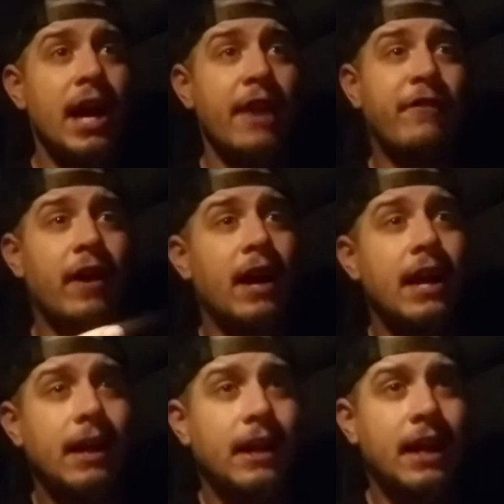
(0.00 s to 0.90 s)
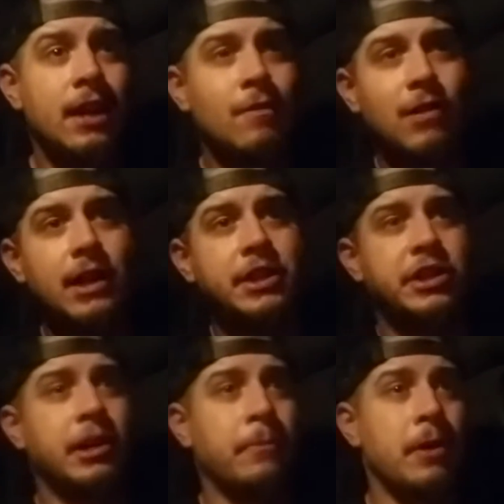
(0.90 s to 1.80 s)
if I get in a
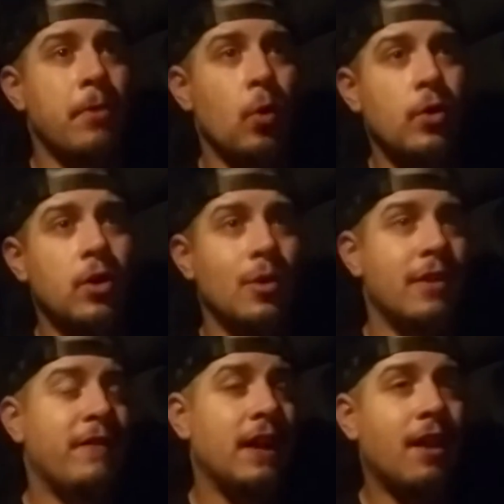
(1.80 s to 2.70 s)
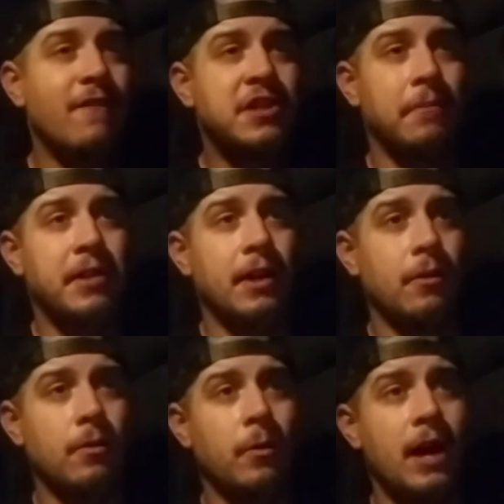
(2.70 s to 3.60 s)
relationship when I'm older, or if I love
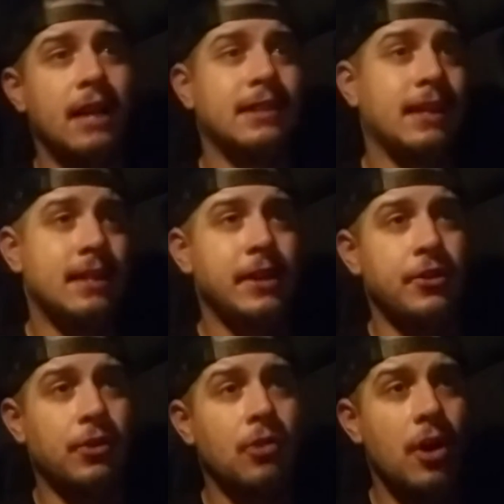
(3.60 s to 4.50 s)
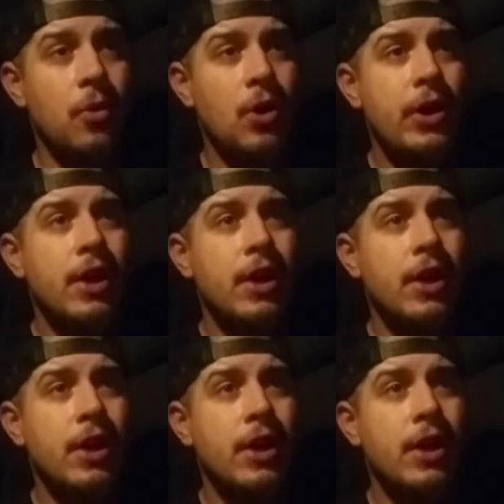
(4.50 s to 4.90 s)
something as I continue to grow,